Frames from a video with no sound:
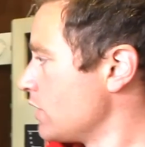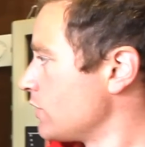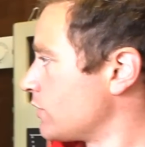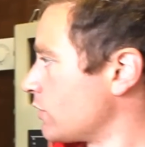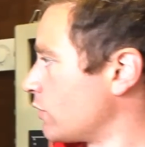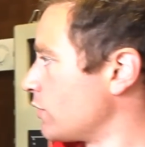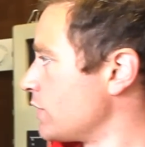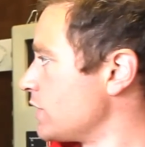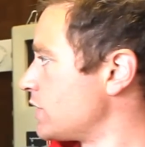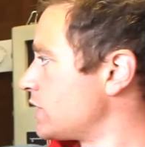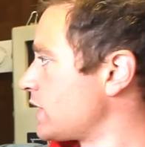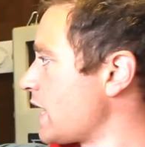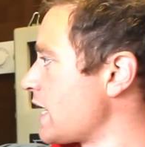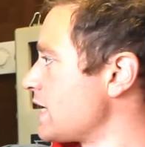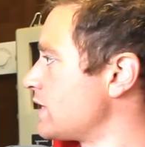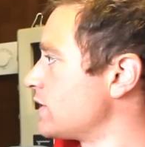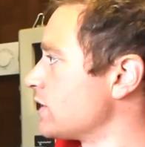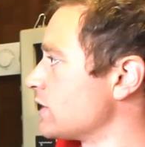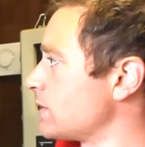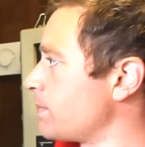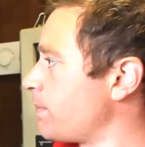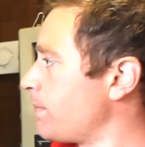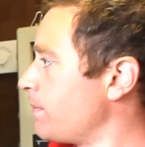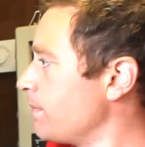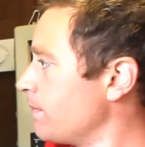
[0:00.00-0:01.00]
So all this
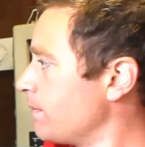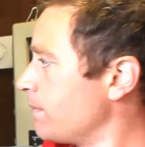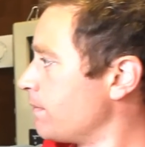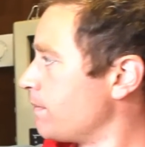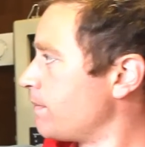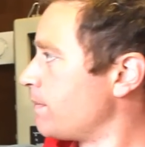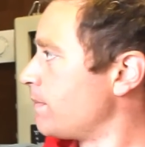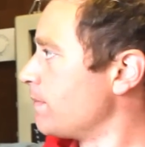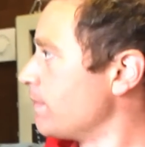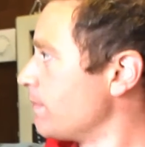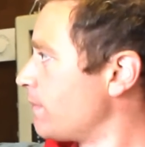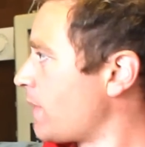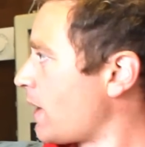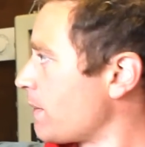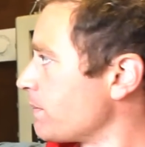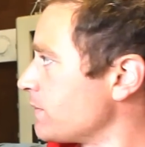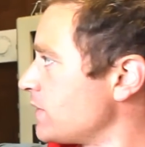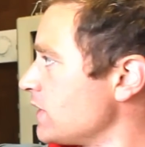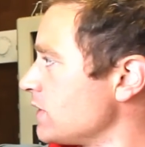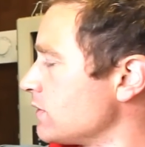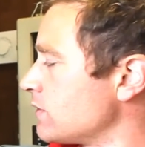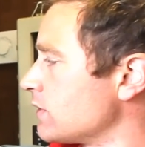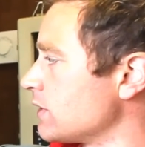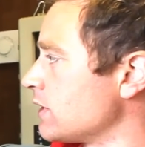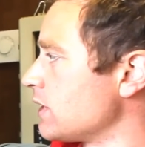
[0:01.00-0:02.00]
data's
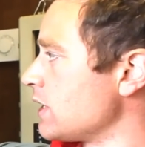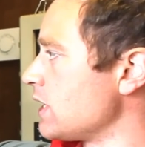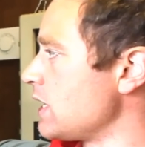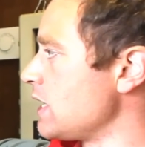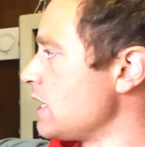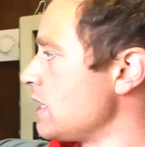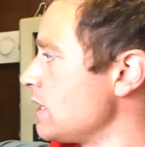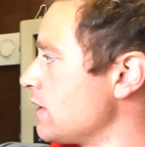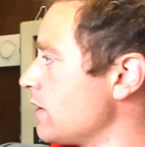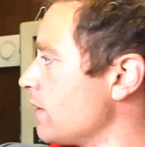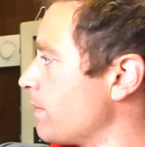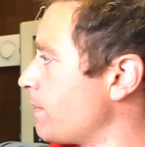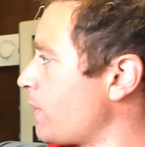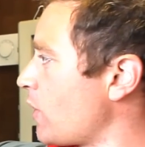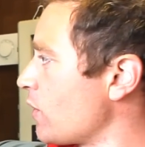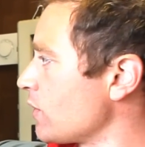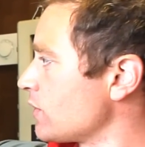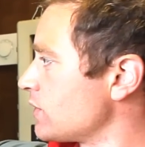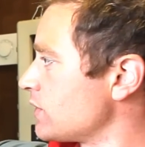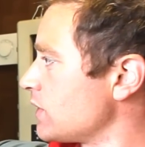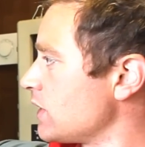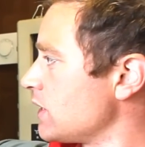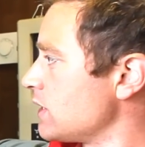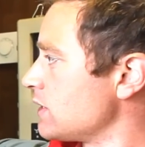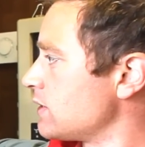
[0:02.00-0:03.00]
pumped into the
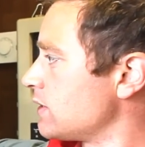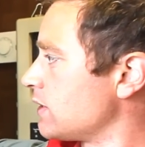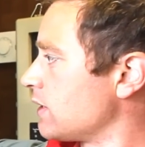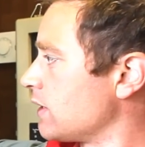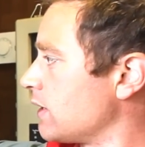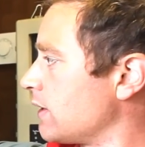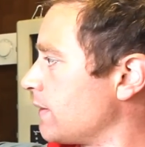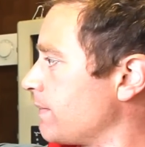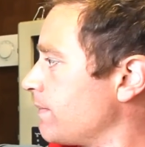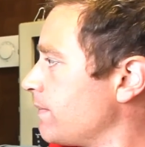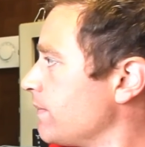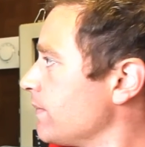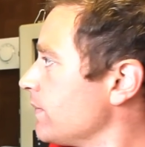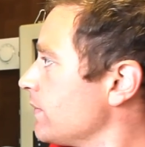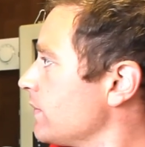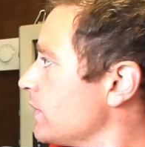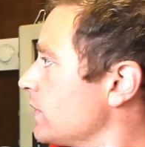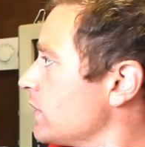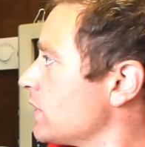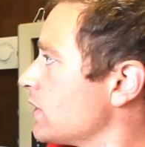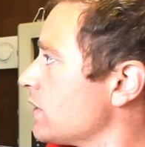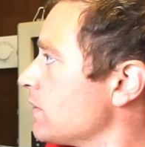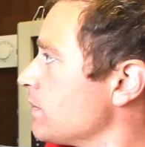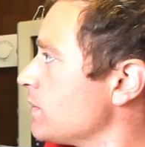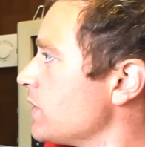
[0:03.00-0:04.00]
boxes, the
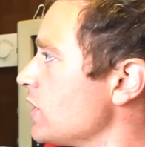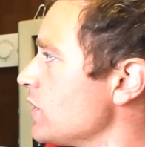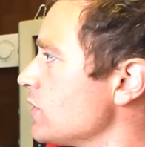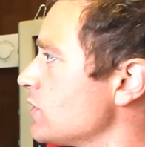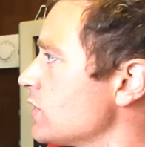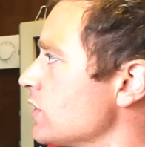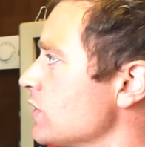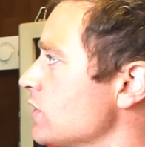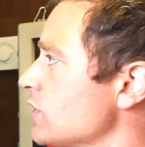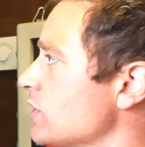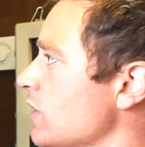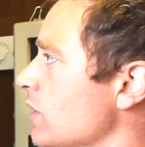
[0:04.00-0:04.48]
computers.